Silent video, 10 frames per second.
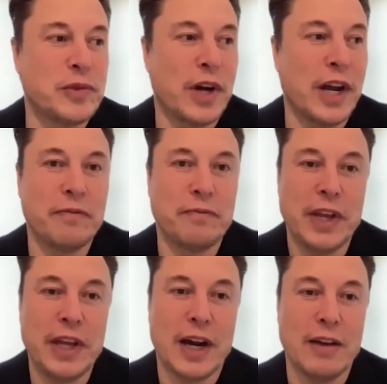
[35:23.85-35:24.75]
giant
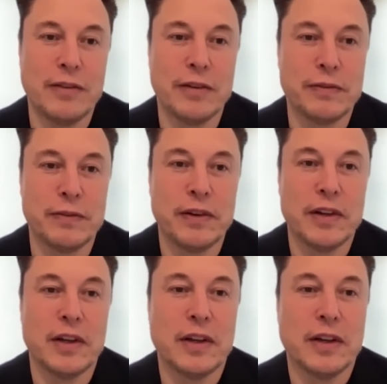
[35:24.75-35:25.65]
beehive of
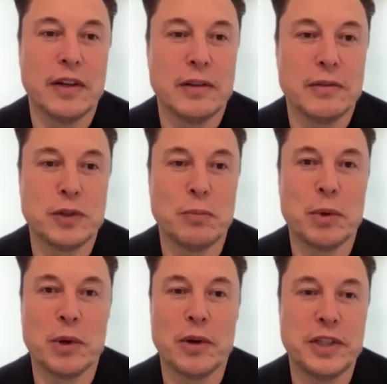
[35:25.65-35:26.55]

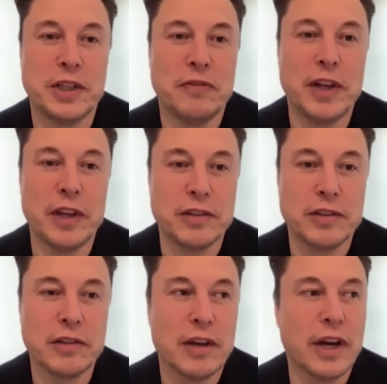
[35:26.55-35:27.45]
super noisy
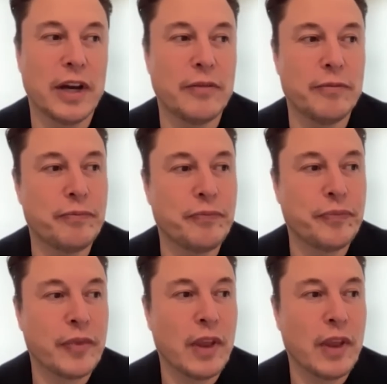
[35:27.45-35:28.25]
bees. Um,